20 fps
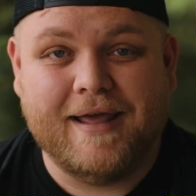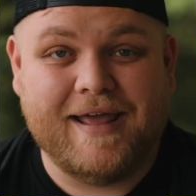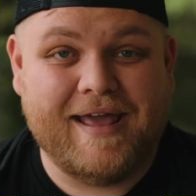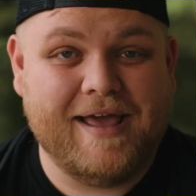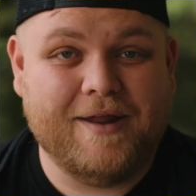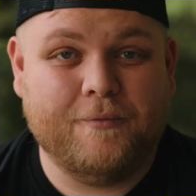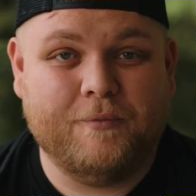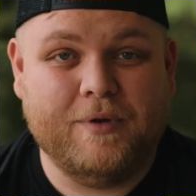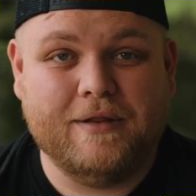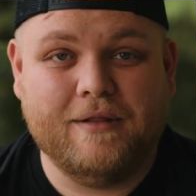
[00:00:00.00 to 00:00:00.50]

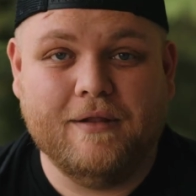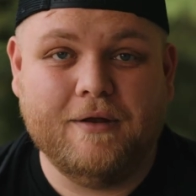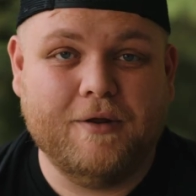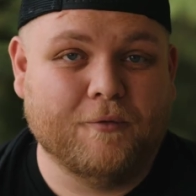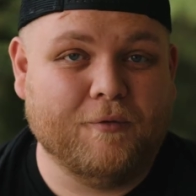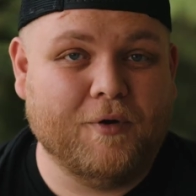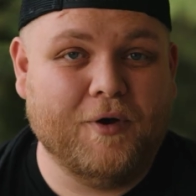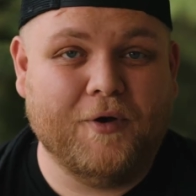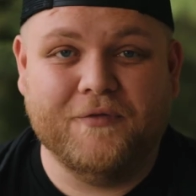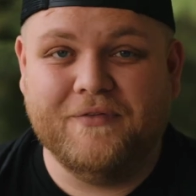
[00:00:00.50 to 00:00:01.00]
and we
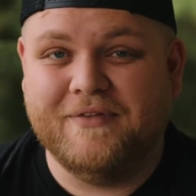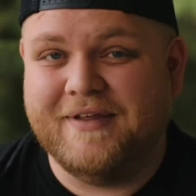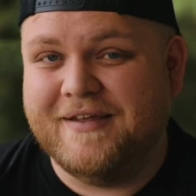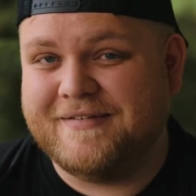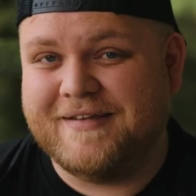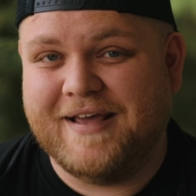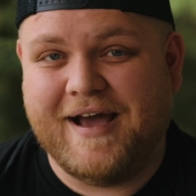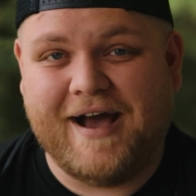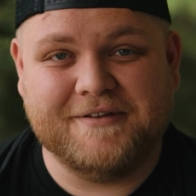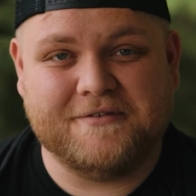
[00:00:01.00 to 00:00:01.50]
literally rolled
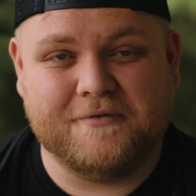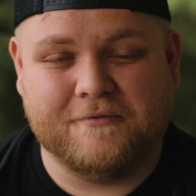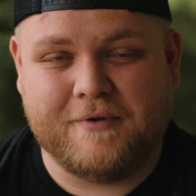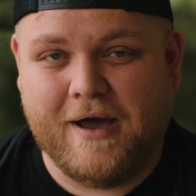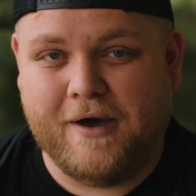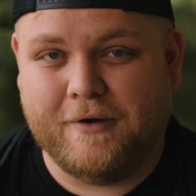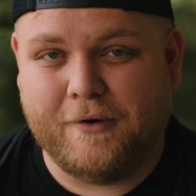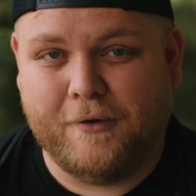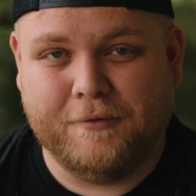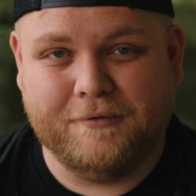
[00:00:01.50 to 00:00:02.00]
these guys
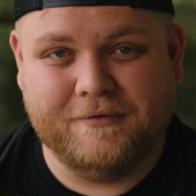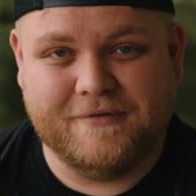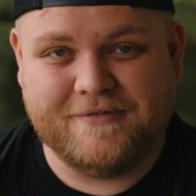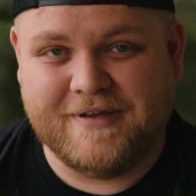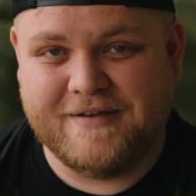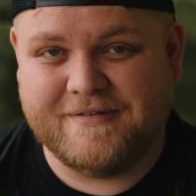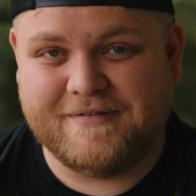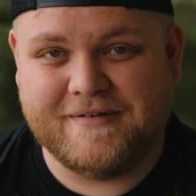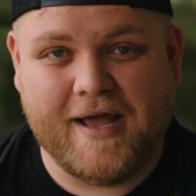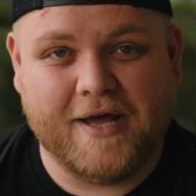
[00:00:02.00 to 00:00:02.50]
around on the
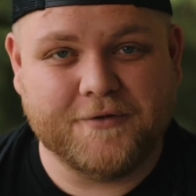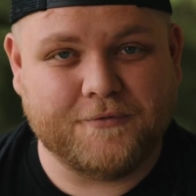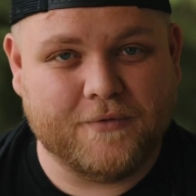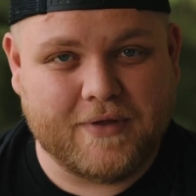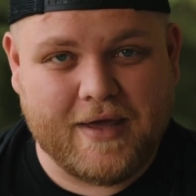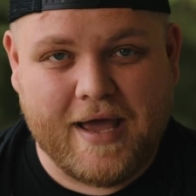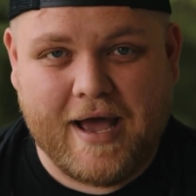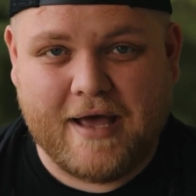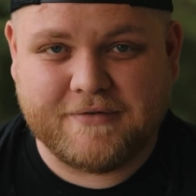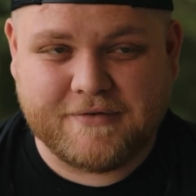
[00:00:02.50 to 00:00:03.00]
C-stands with
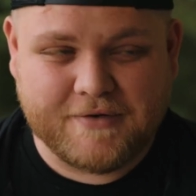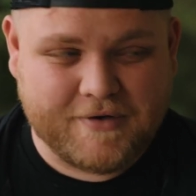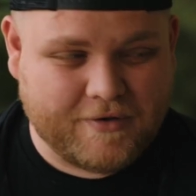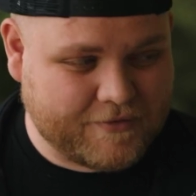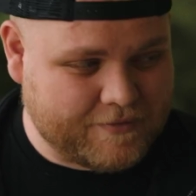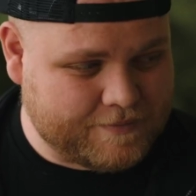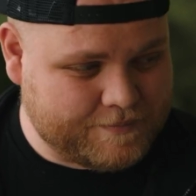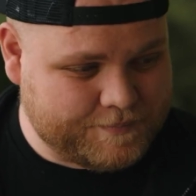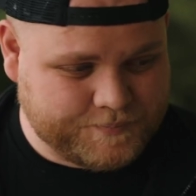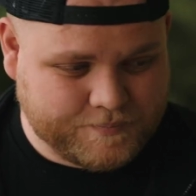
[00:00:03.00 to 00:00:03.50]

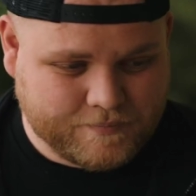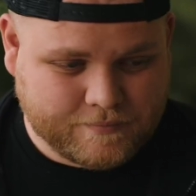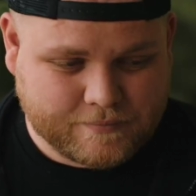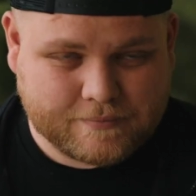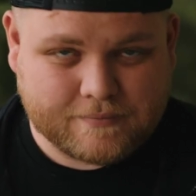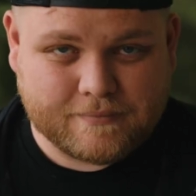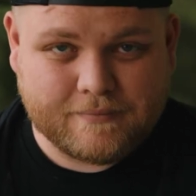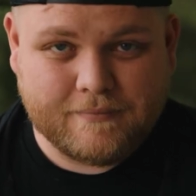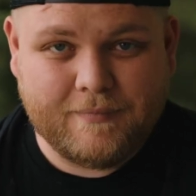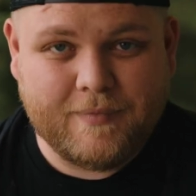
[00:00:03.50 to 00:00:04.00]
casters
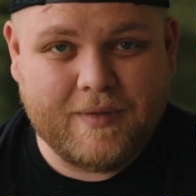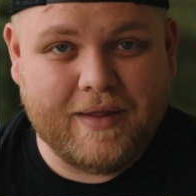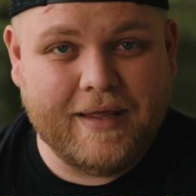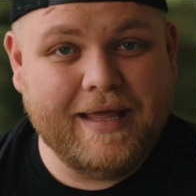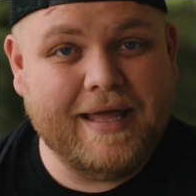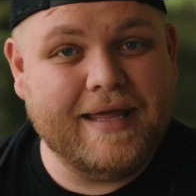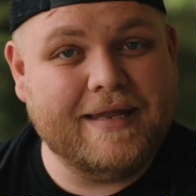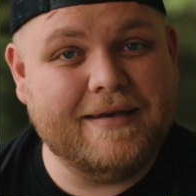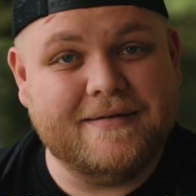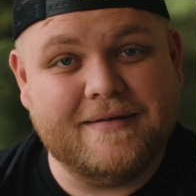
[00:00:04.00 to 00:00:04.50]

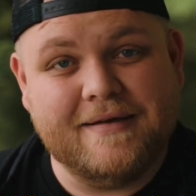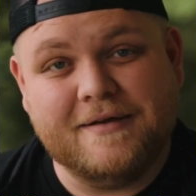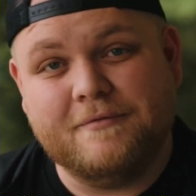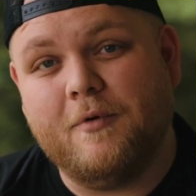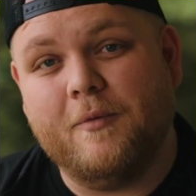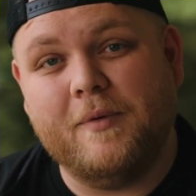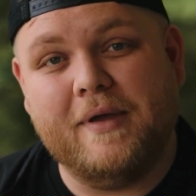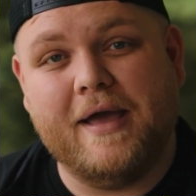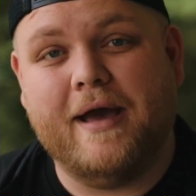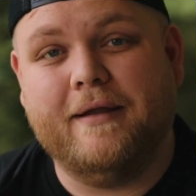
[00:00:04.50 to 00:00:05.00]
and did
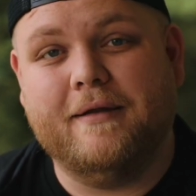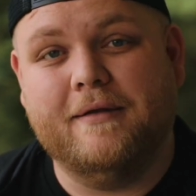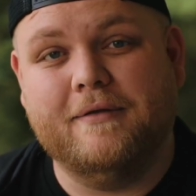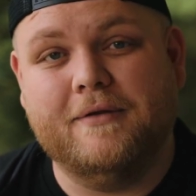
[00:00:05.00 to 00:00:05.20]
what we had to